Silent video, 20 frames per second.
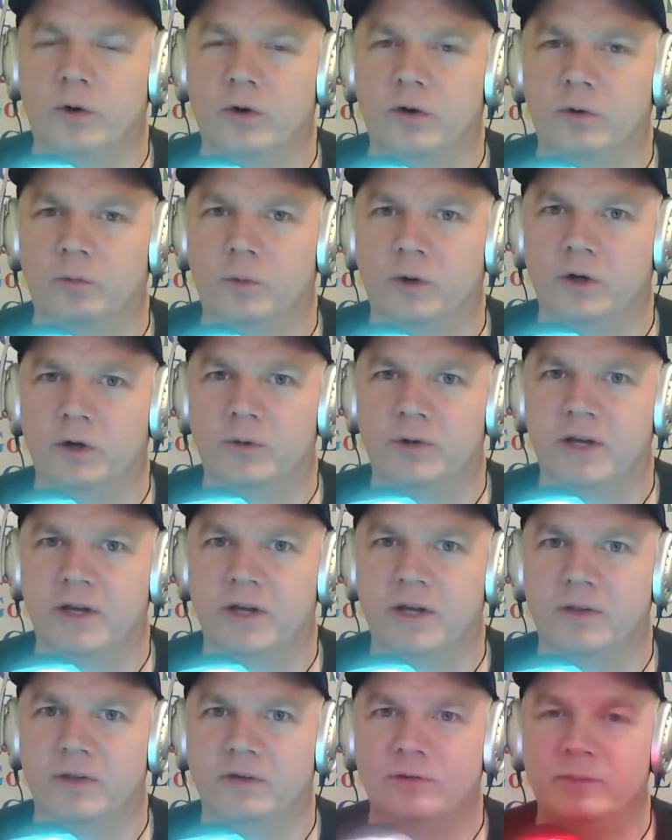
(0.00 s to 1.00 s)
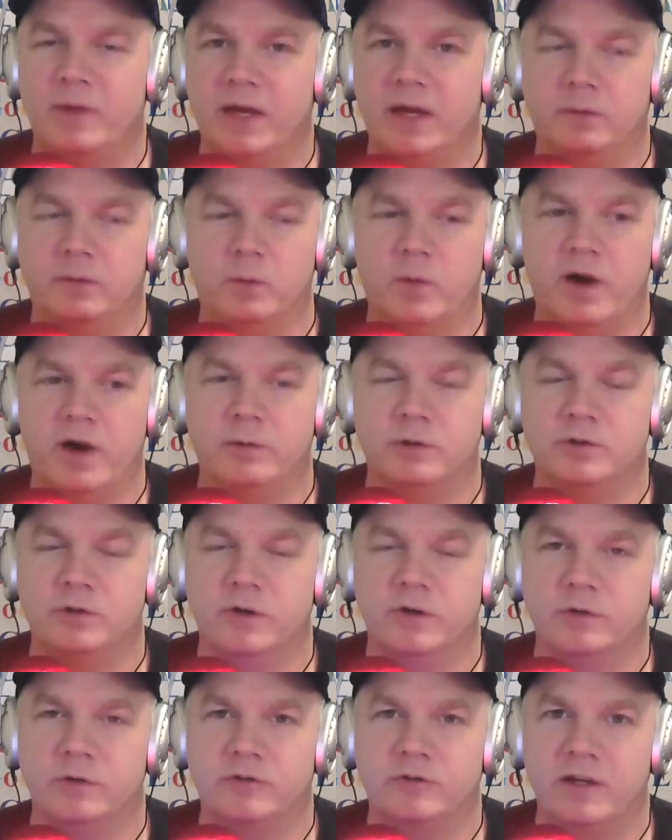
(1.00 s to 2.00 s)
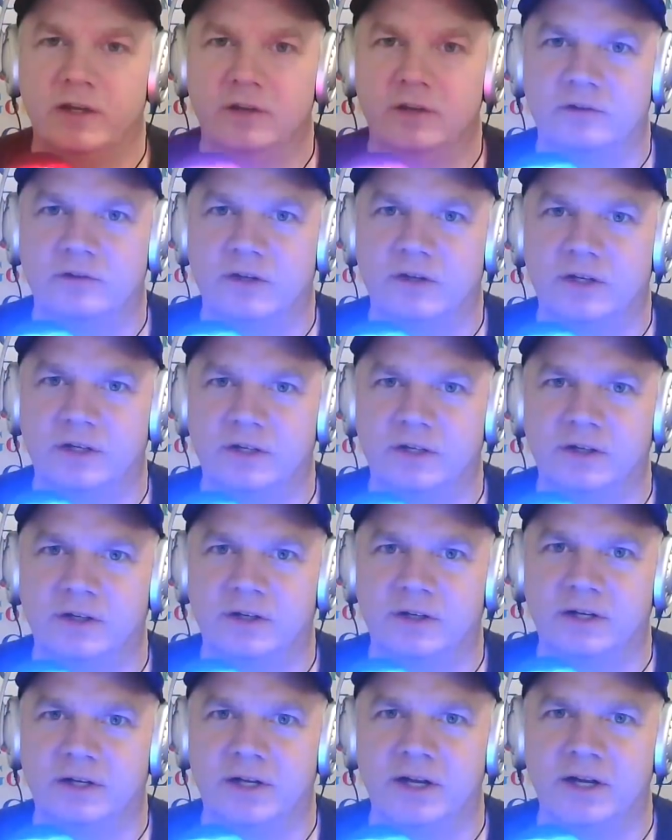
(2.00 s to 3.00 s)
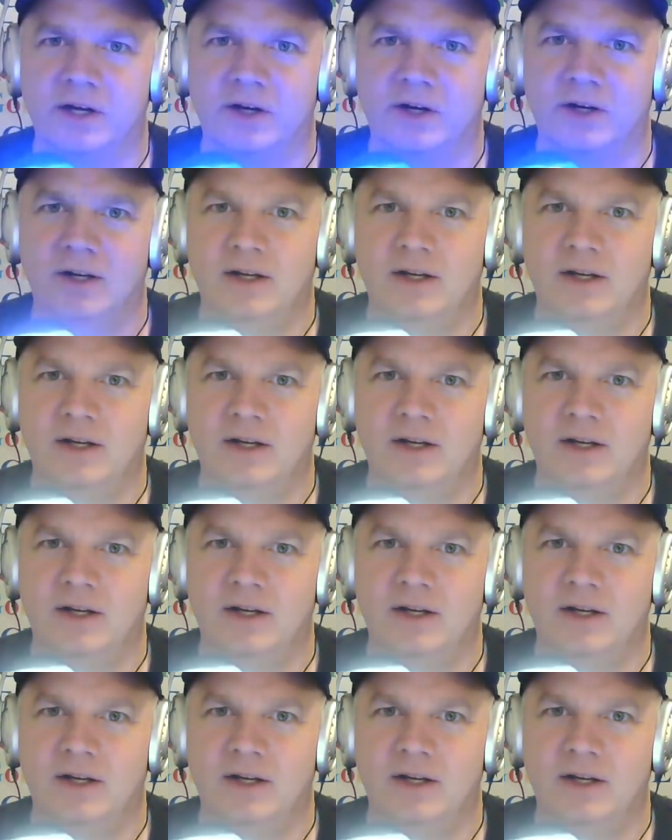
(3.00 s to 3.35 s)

Where are you getting this, man? Why would you ever say this on air?